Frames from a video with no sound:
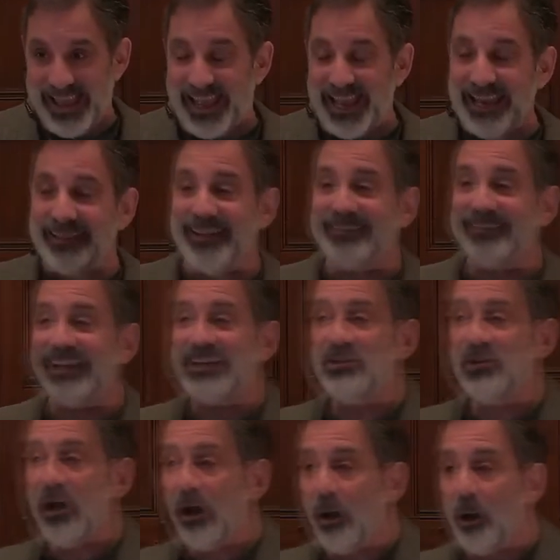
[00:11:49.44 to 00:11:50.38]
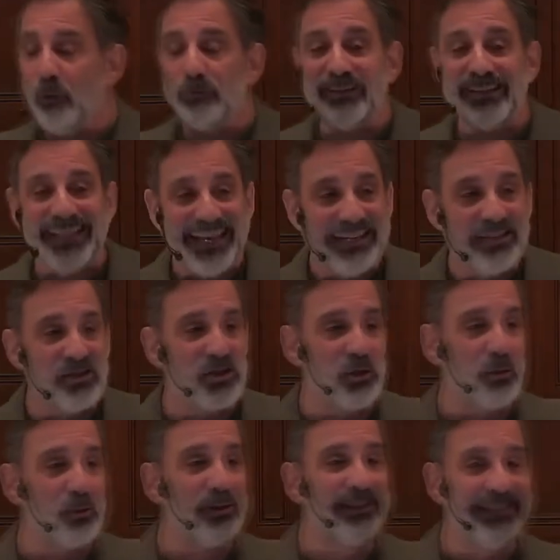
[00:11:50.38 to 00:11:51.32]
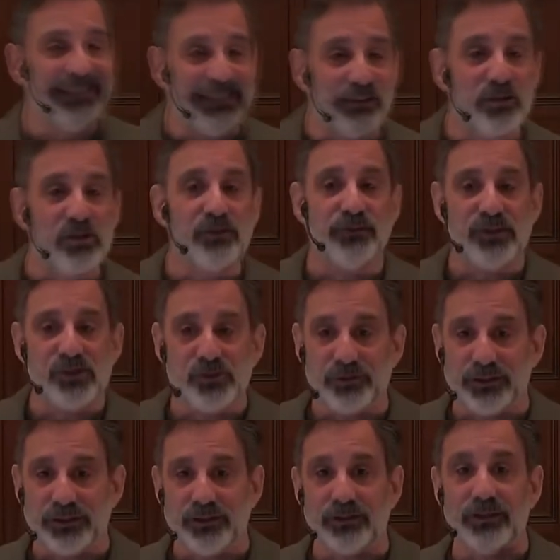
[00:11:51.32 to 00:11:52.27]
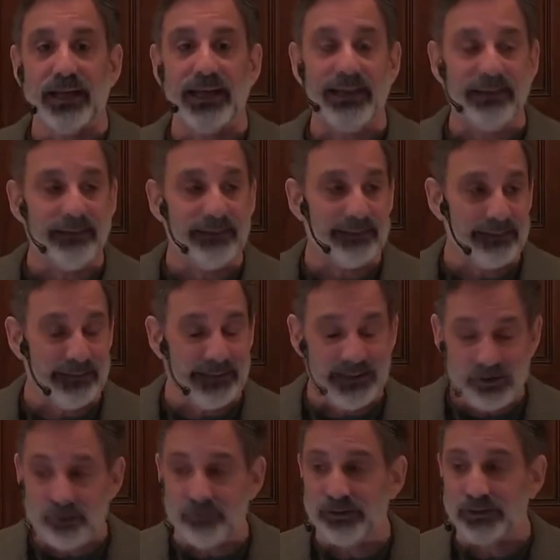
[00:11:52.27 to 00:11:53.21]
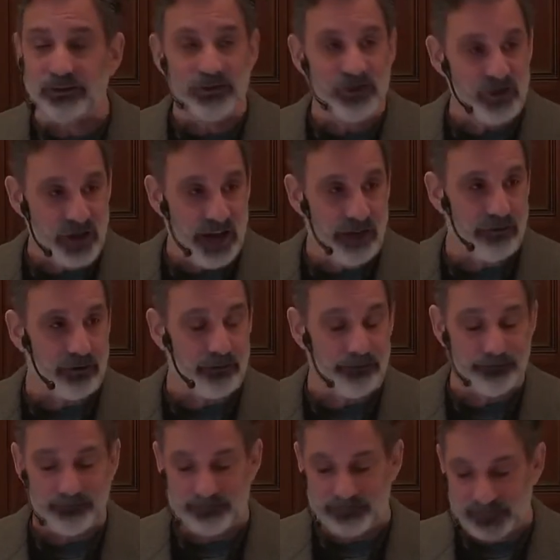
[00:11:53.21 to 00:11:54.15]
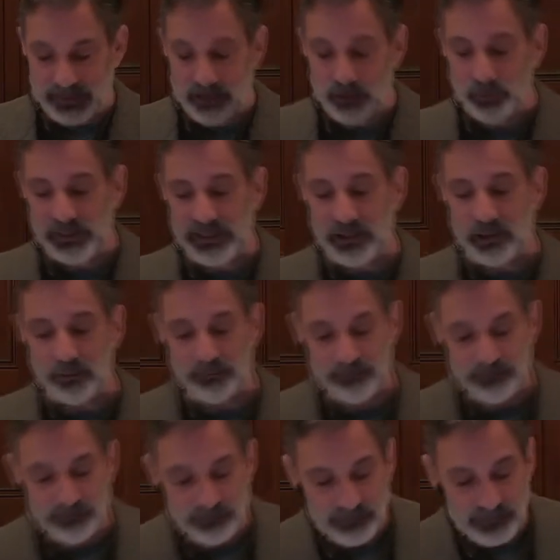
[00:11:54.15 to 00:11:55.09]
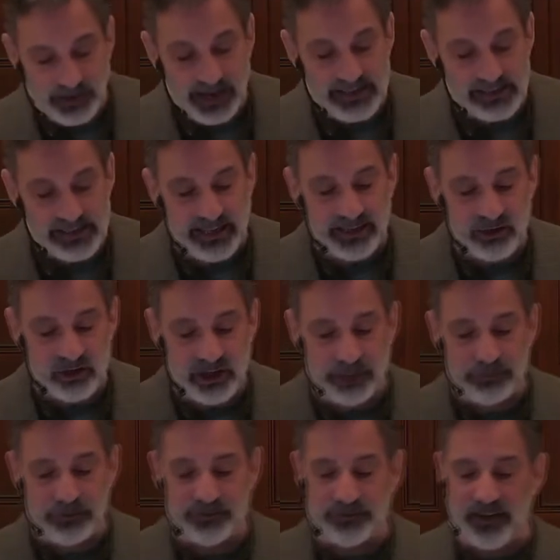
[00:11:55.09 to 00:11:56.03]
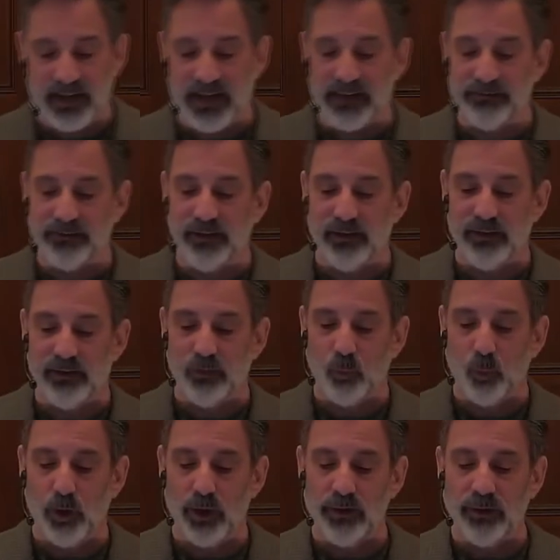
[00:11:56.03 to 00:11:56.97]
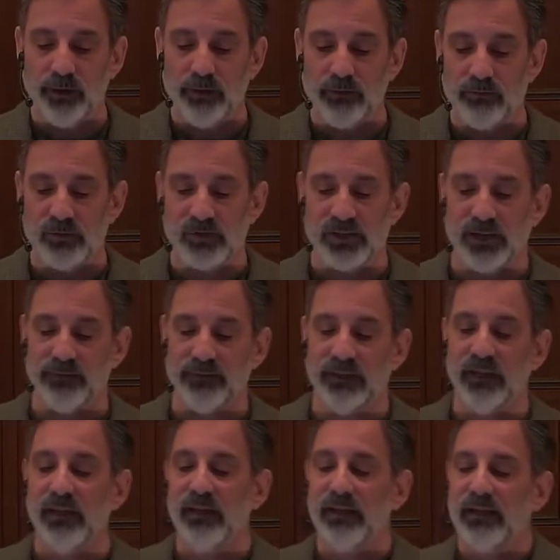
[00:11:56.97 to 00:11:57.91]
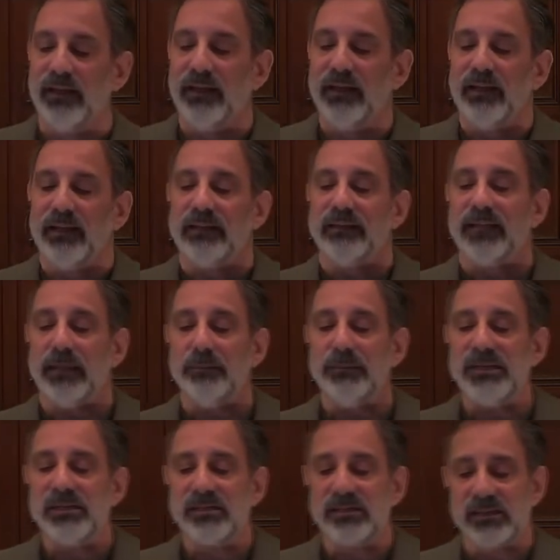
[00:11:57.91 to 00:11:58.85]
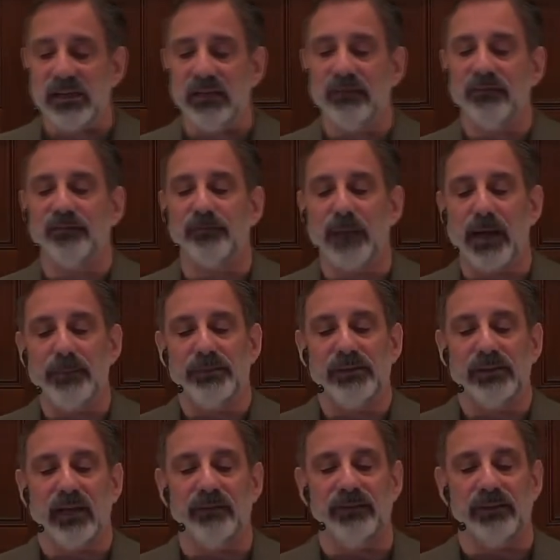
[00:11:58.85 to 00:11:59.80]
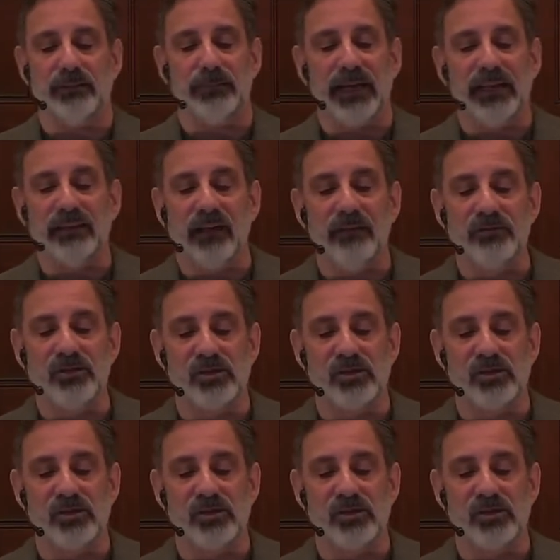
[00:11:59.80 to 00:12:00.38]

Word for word: and that they know relates to the leaders of Israel and Israel in general. Here we go. Isaiah chapter five, one through seven. Let me sing for my beloved my love